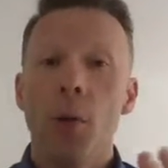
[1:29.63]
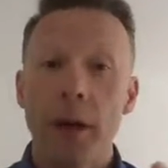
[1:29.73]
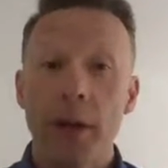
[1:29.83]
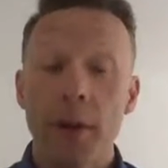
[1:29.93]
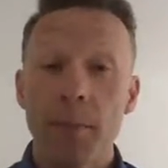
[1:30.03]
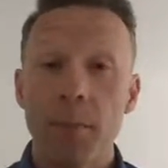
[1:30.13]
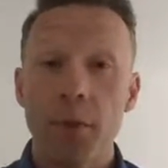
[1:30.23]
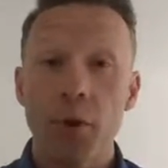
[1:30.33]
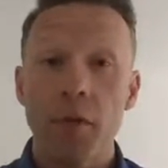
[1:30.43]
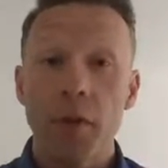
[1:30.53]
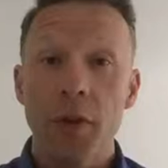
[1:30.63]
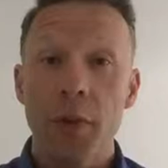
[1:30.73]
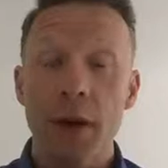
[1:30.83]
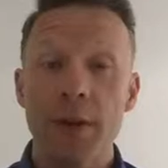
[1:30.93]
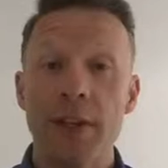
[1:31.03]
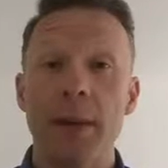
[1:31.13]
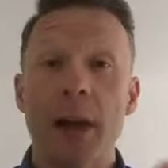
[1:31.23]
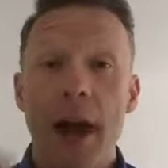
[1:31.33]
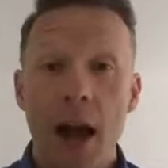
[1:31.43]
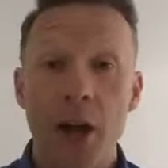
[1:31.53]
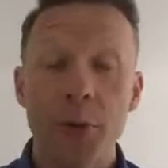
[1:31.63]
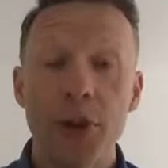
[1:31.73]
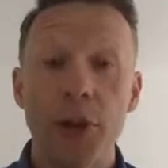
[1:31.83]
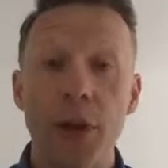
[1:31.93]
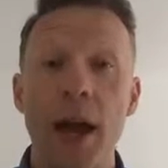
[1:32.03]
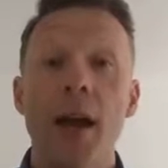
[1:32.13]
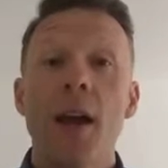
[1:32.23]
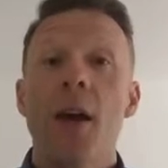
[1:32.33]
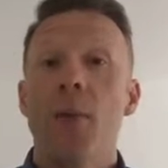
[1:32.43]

We can improve the way we sleep. How do we do that?